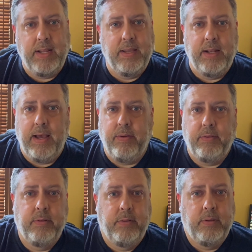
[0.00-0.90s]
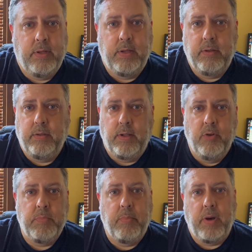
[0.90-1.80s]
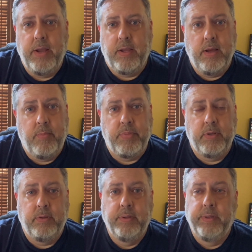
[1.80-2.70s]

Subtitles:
get out, load my bike up, and